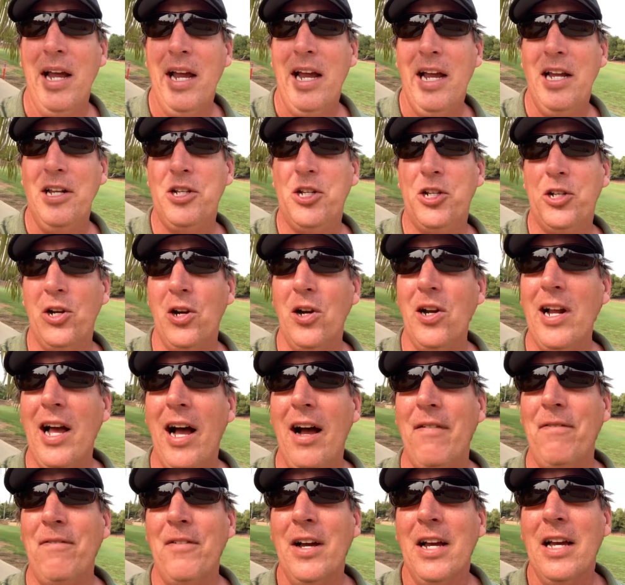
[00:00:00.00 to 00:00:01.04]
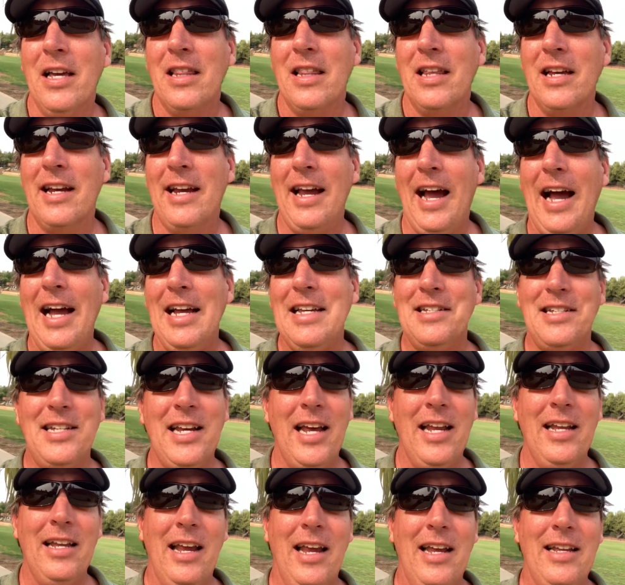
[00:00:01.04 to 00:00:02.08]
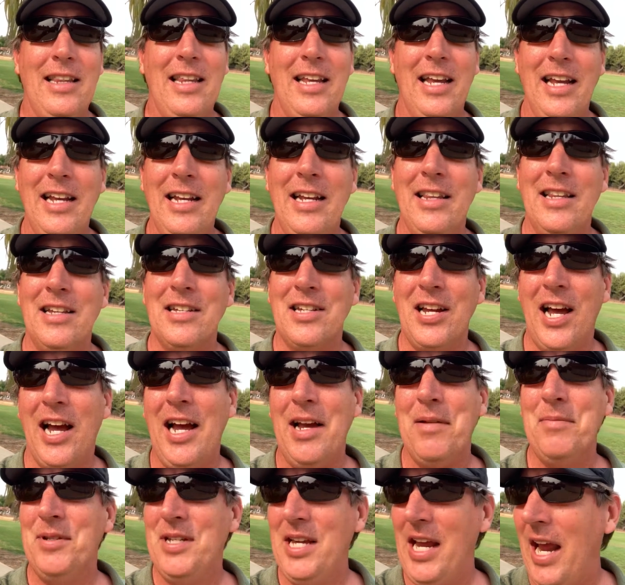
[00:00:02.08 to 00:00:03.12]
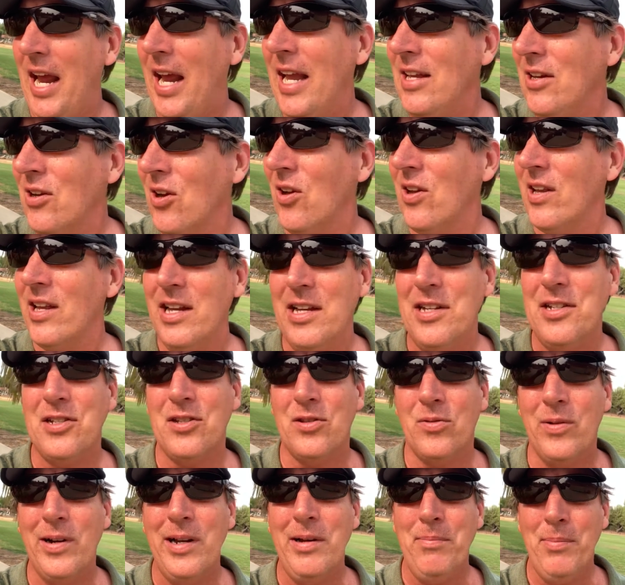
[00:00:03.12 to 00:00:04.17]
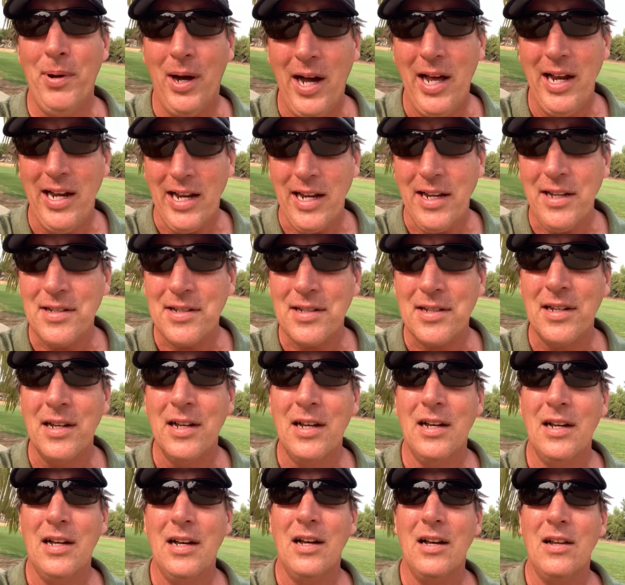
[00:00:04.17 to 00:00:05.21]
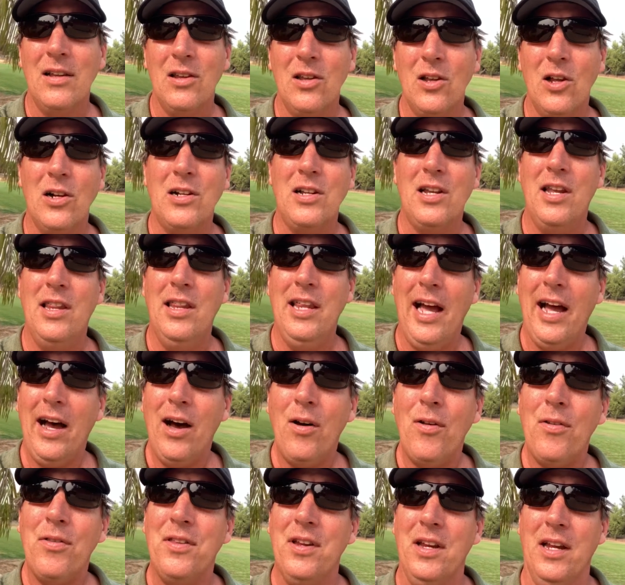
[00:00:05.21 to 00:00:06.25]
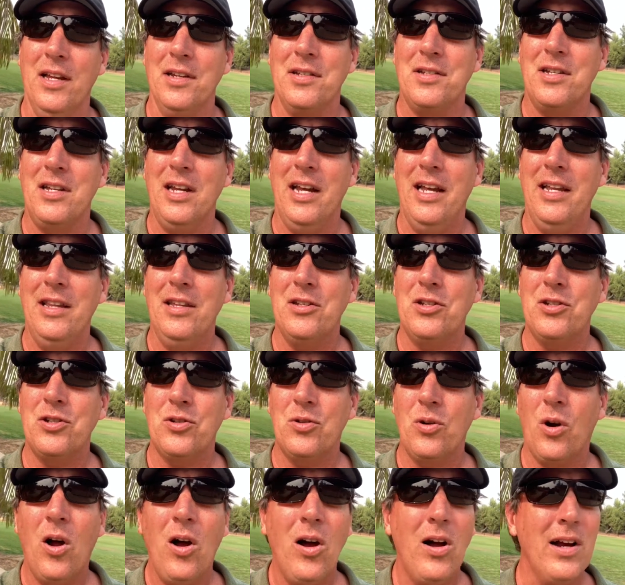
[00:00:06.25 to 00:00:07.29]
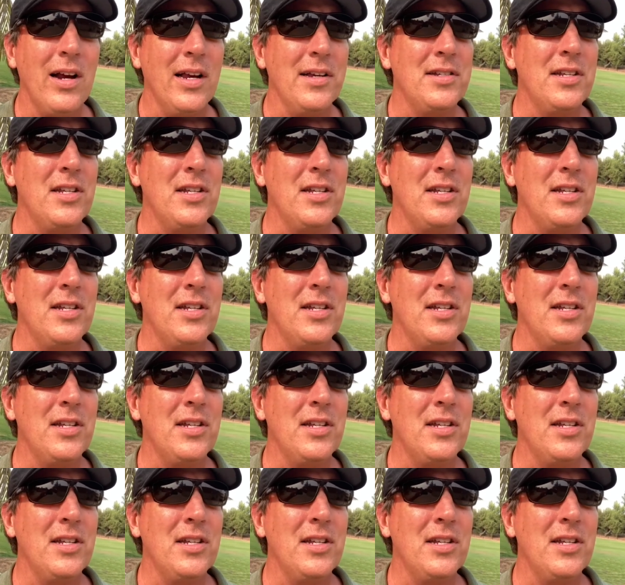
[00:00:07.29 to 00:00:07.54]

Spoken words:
And sure enough, the guy said at the end of the time, Daniel and his 3 buddies looked the healthiest and the strongest.